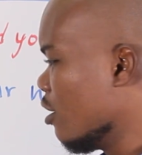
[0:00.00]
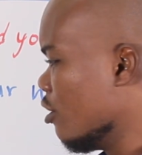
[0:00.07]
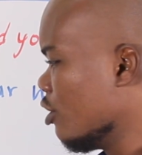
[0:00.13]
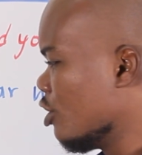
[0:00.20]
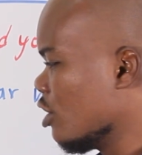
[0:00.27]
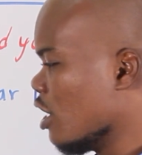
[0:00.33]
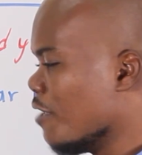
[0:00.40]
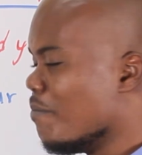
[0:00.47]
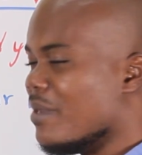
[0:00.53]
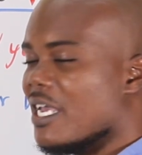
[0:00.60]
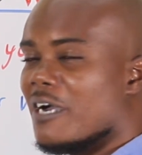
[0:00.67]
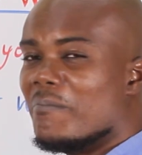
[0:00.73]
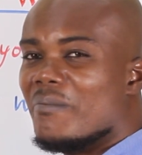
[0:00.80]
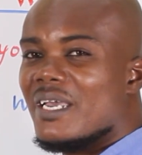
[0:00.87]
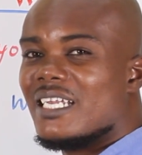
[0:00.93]
Could you give
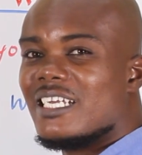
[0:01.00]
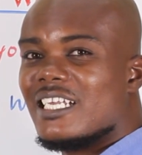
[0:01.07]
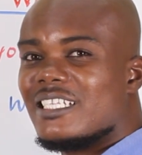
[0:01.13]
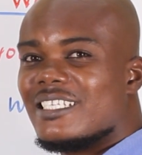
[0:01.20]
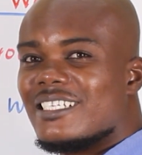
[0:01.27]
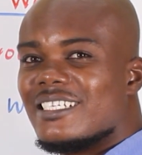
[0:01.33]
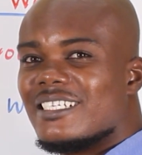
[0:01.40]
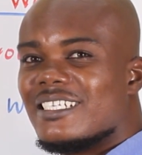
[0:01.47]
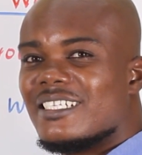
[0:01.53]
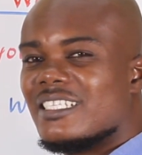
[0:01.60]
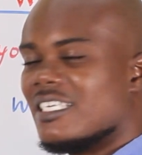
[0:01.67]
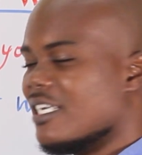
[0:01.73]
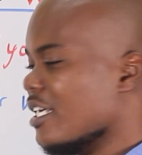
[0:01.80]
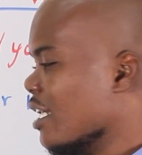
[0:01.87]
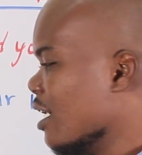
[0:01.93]
me a minute?
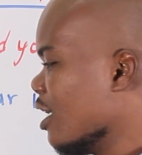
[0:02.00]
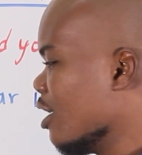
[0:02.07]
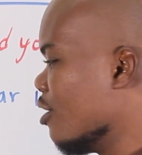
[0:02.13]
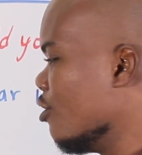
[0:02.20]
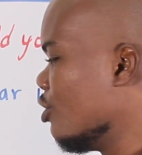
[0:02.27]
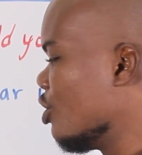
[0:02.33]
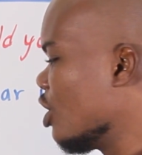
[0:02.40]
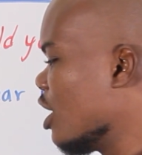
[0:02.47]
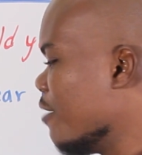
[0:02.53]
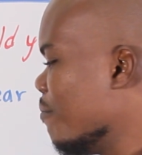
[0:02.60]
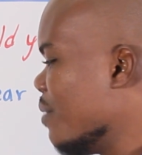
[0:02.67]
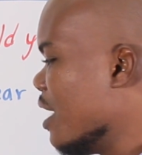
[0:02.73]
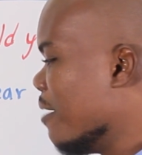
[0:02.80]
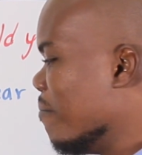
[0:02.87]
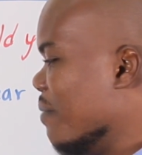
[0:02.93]
Could you give
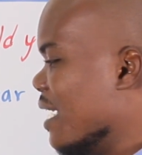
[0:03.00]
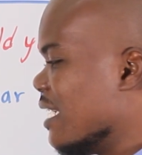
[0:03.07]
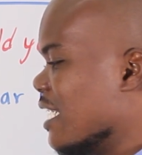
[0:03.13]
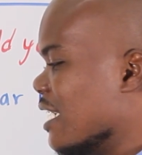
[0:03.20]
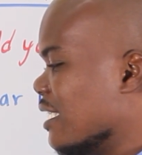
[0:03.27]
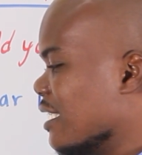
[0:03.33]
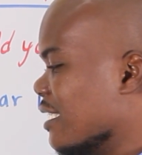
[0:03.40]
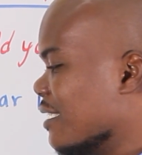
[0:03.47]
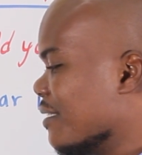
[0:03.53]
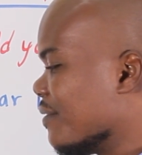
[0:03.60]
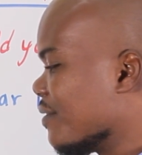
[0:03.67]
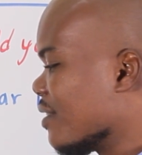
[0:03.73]
me a minute?